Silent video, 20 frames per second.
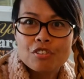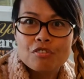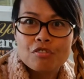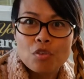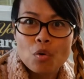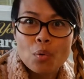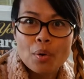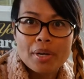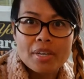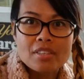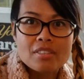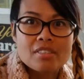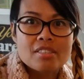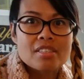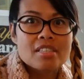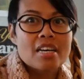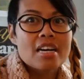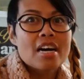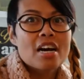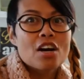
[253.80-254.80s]
your
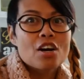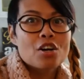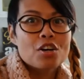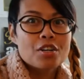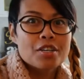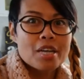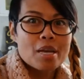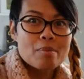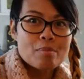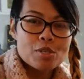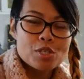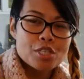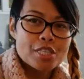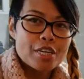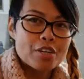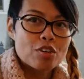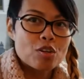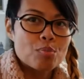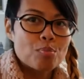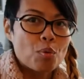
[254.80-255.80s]
voice. Her name is
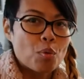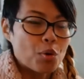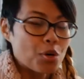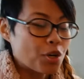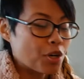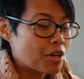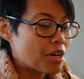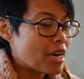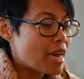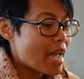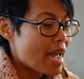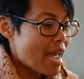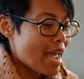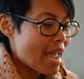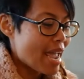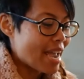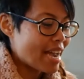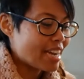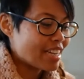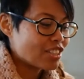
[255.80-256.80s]
Cheryl Porter,
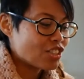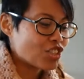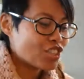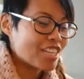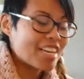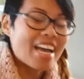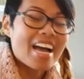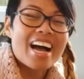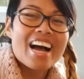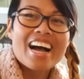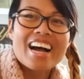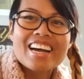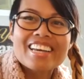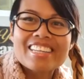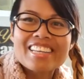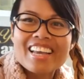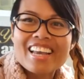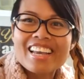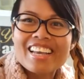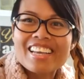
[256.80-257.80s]
and she
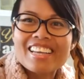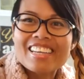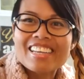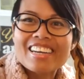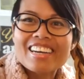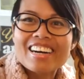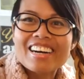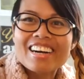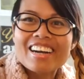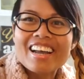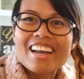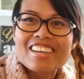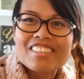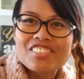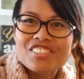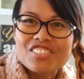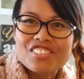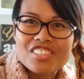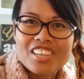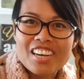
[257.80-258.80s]
had a
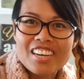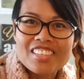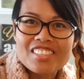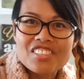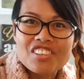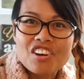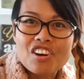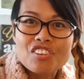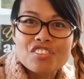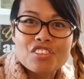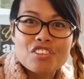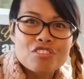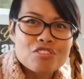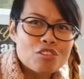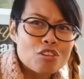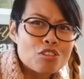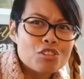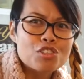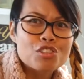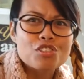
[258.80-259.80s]
exercise called the
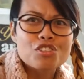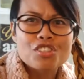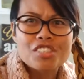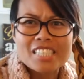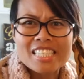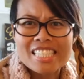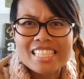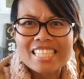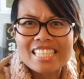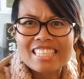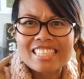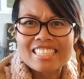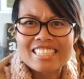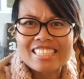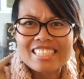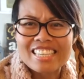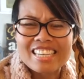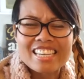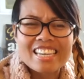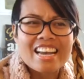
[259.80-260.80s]
social
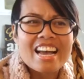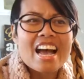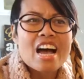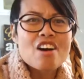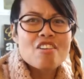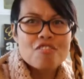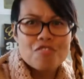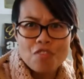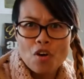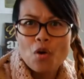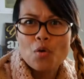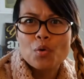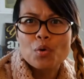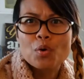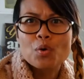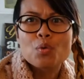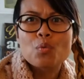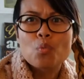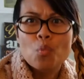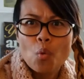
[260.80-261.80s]
distancing
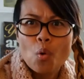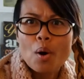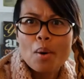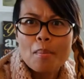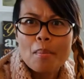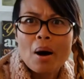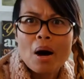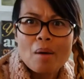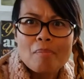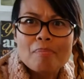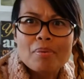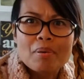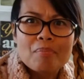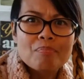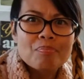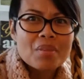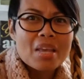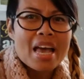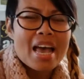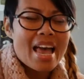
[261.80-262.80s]
vocal warm-up.
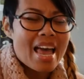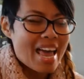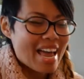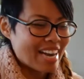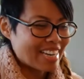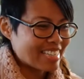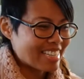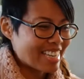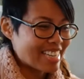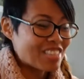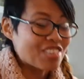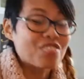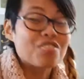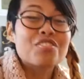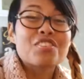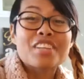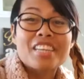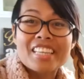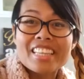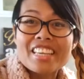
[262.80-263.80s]
And it's
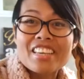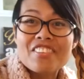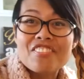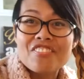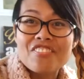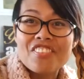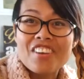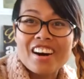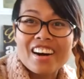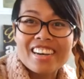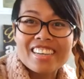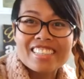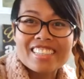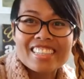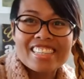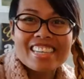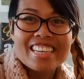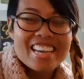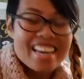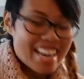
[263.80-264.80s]
really
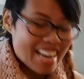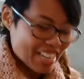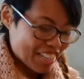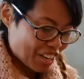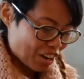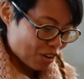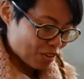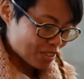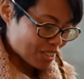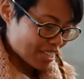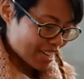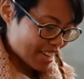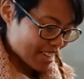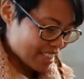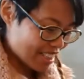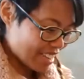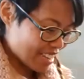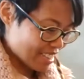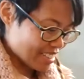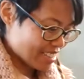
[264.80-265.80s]
fun. It goes
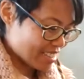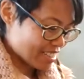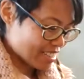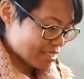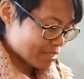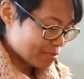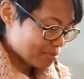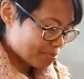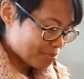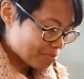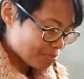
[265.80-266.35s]
like this.